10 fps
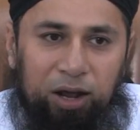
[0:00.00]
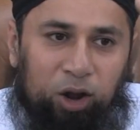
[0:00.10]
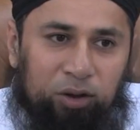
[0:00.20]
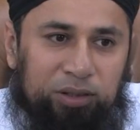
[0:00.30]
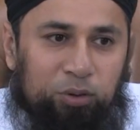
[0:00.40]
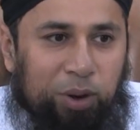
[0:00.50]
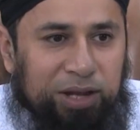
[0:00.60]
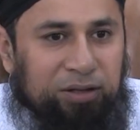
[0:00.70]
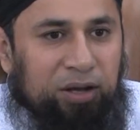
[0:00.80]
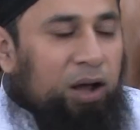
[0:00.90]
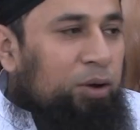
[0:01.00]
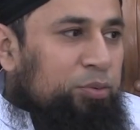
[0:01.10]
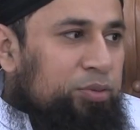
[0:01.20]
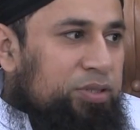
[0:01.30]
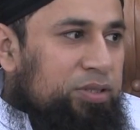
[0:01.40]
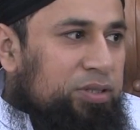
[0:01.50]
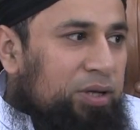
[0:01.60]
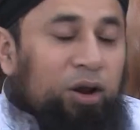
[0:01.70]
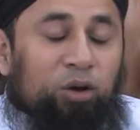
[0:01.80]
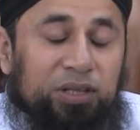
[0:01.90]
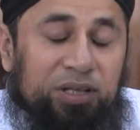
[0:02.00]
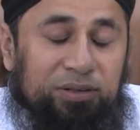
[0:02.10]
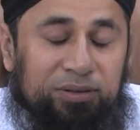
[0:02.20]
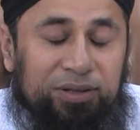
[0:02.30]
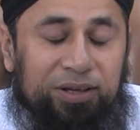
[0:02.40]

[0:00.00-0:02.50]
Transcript: along the Red Coast, along the